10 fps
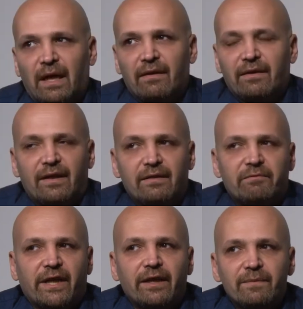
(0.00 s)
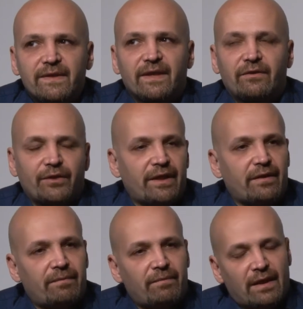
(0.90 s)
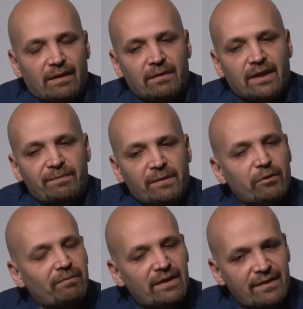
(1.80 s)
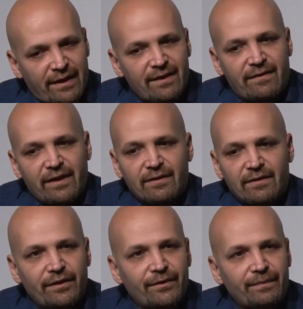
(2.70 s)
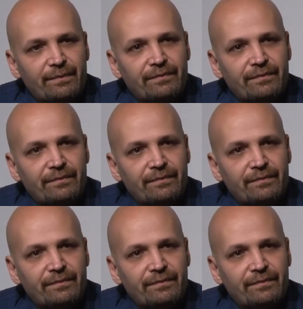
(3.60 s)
Uh, there are times that you hear uh, that people might say things to you.